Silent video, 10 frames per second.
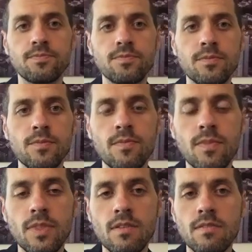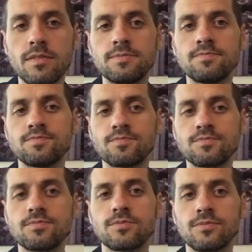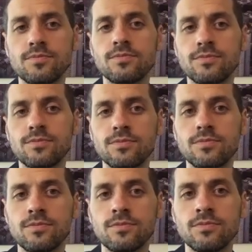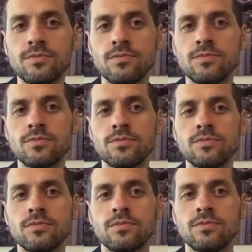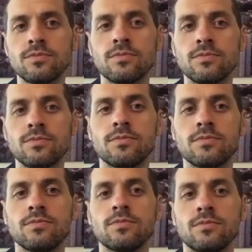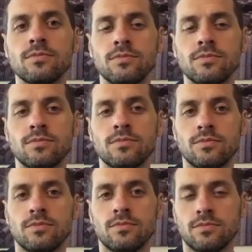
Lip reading: (silent)